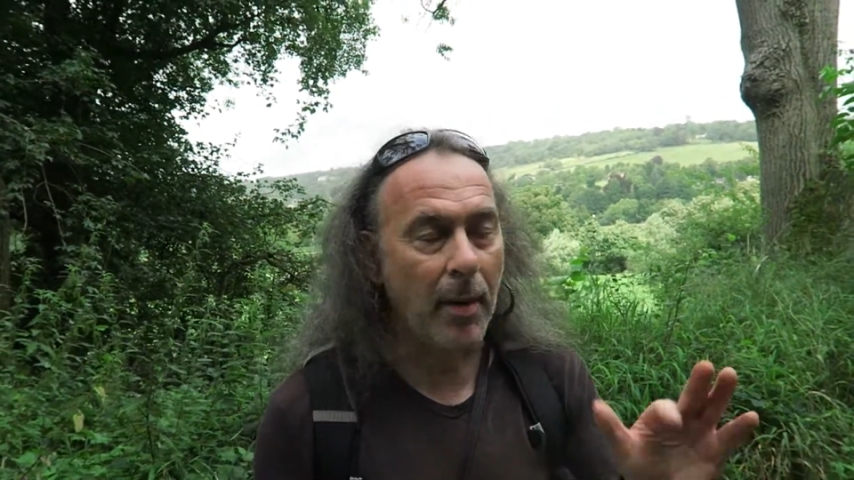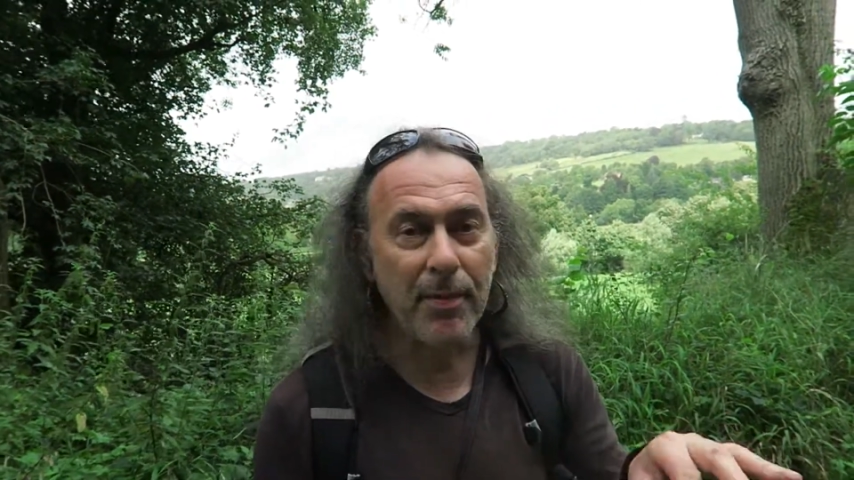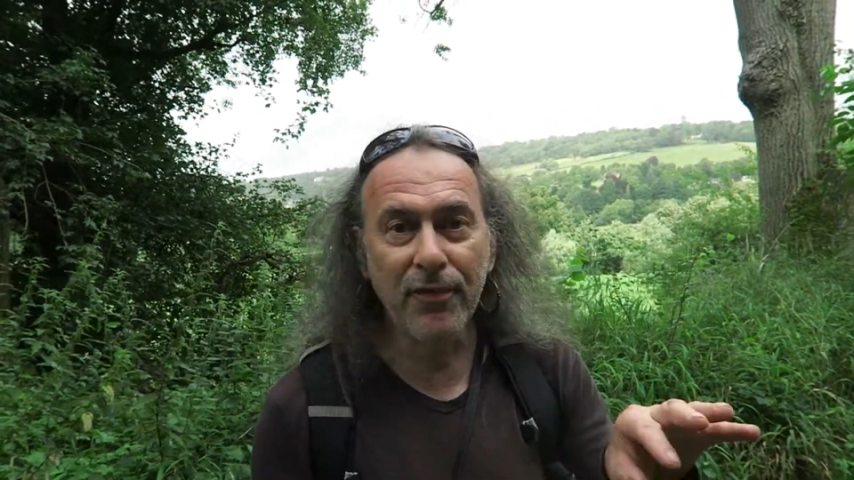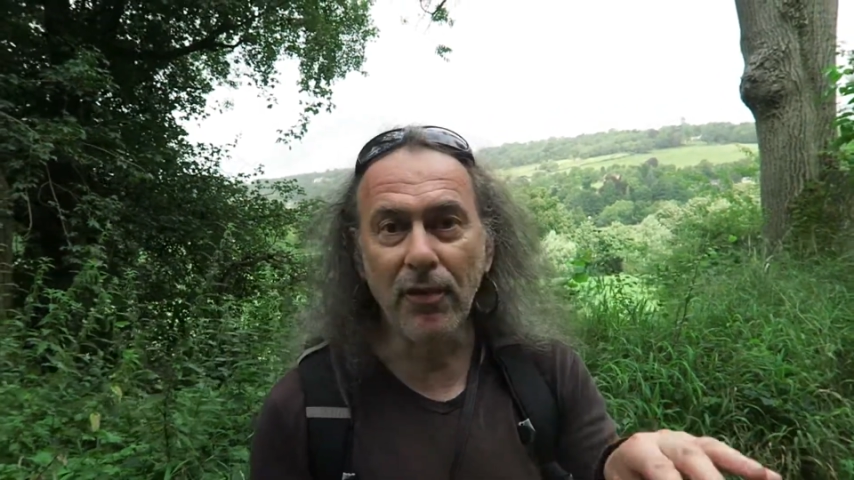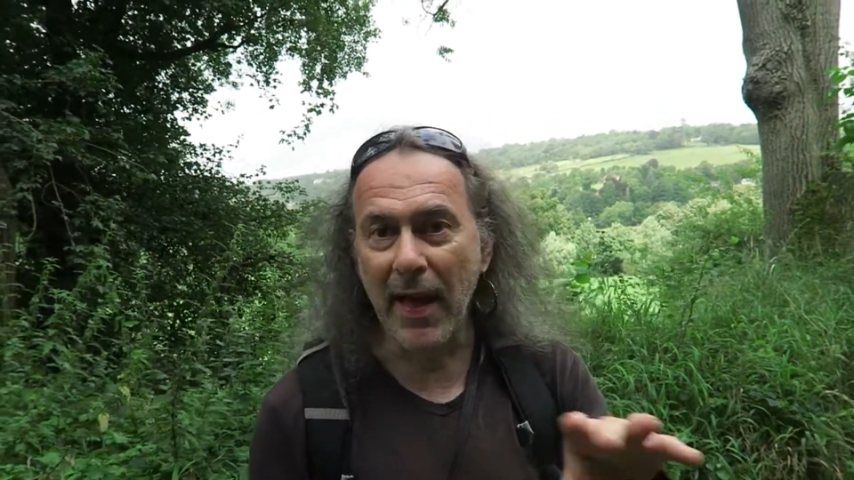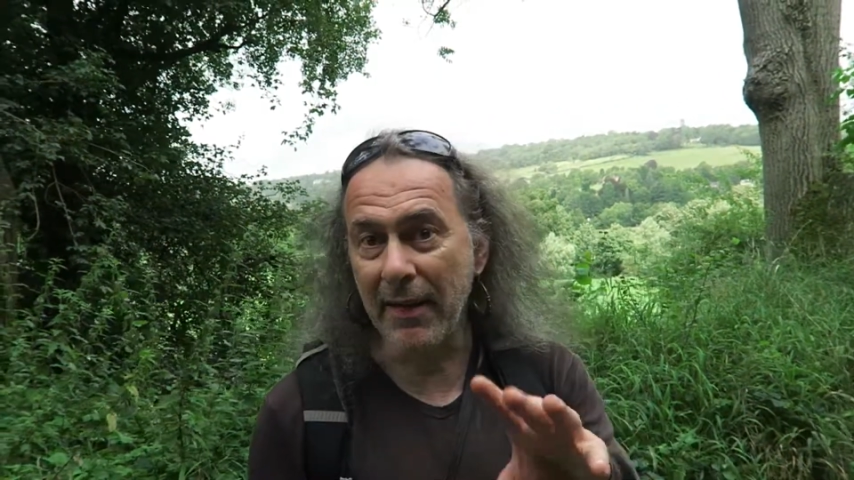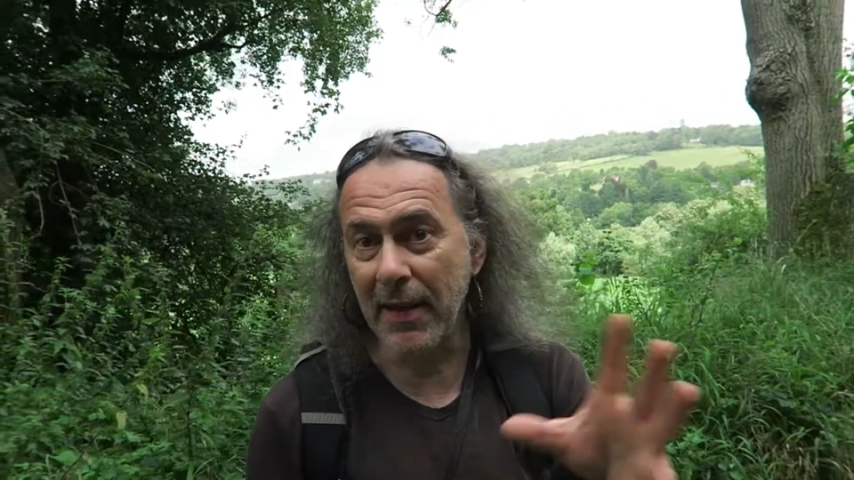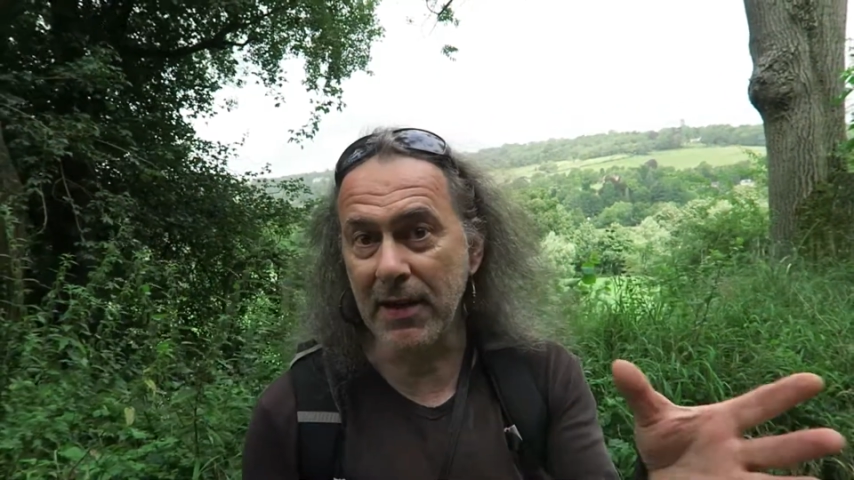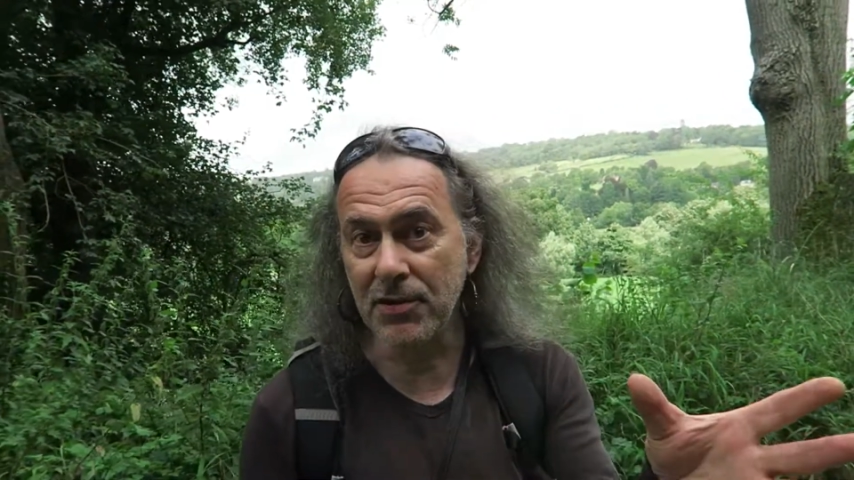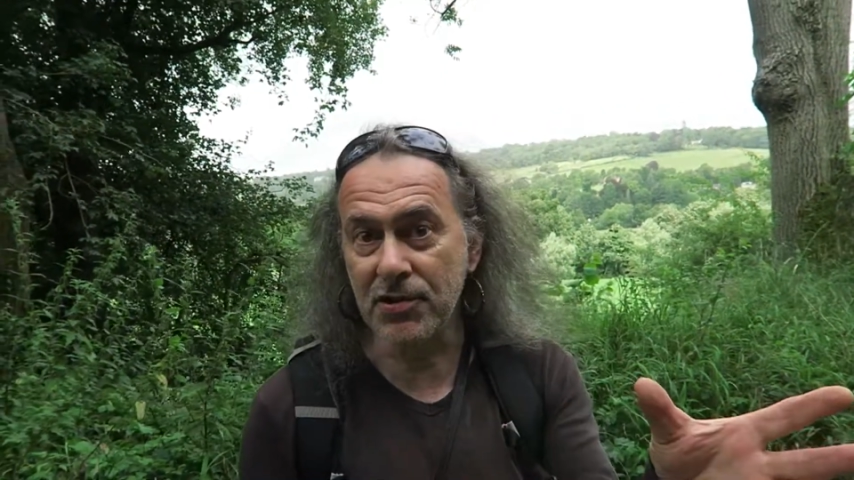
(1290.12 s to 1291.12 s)
But before
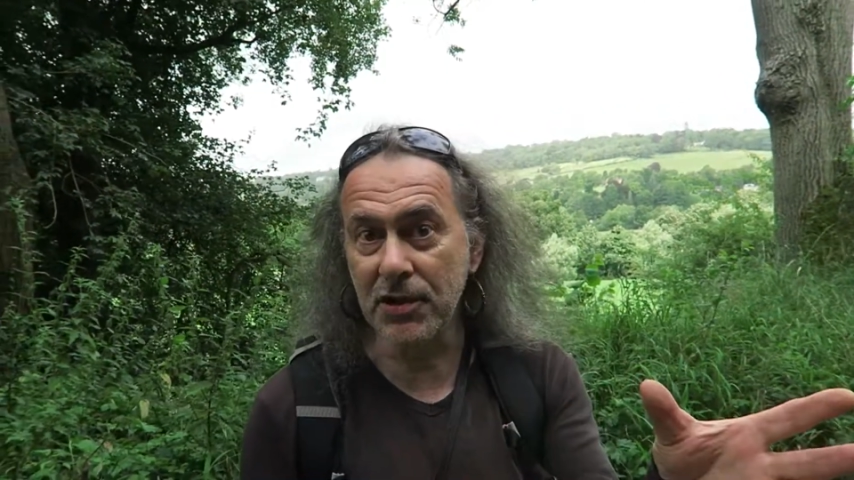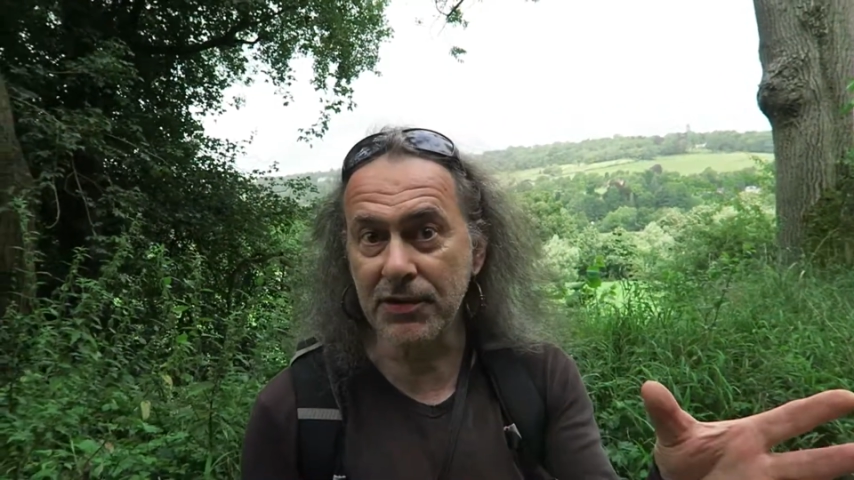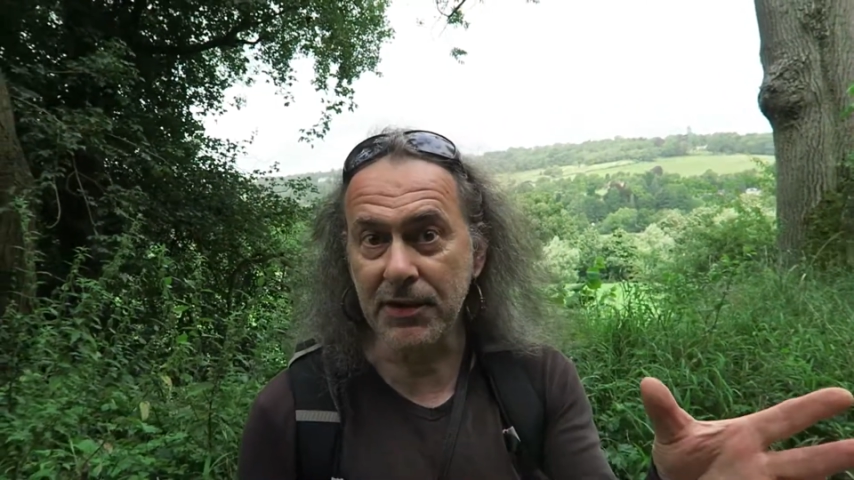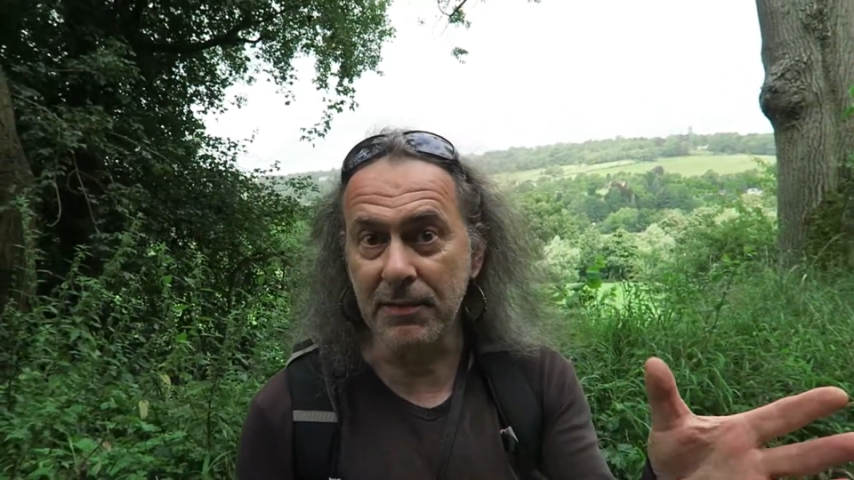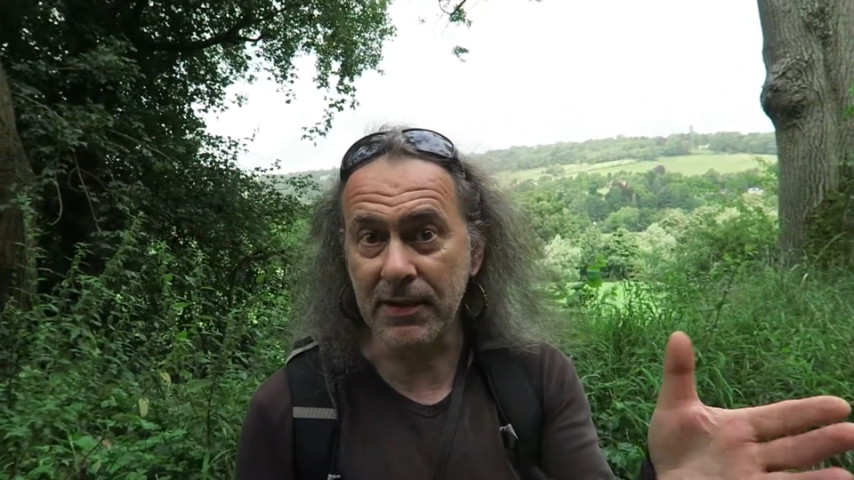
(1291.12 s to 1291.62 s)
that, they'd introduced